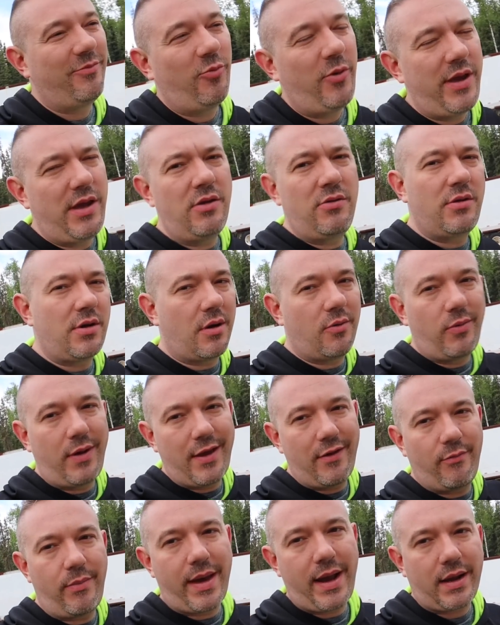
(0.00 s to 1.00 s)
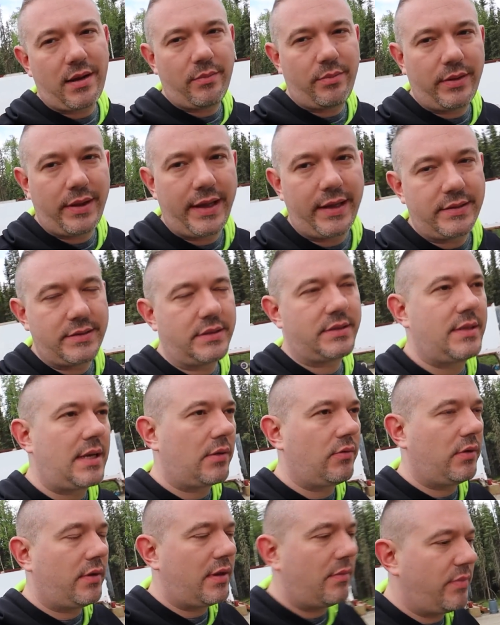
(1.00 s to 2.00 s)
We, you know, we have backup plans. It's
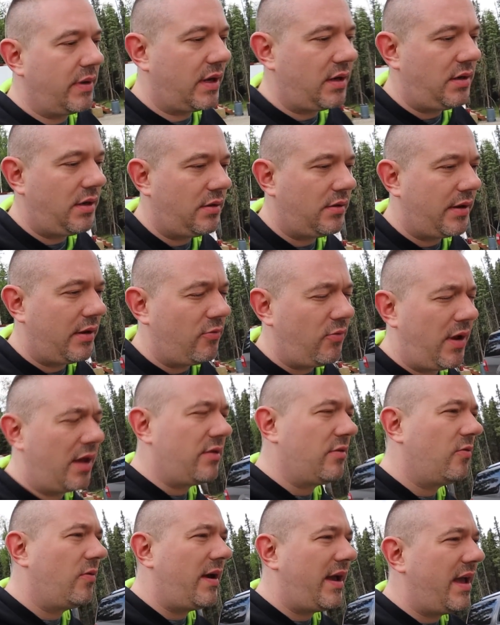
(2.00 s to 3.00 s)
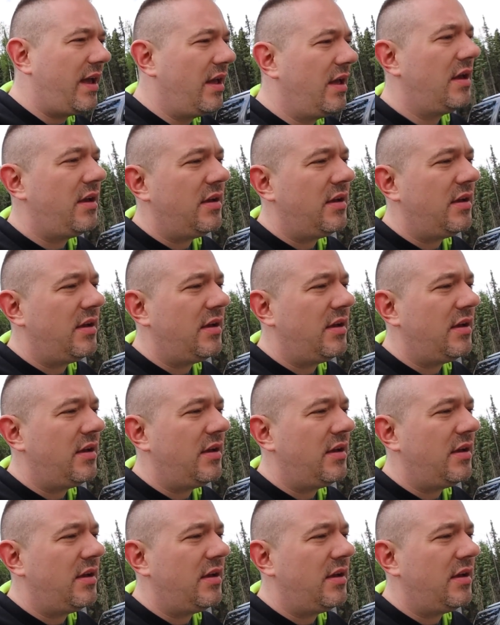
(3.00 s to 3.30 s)
not really that big a deal either way.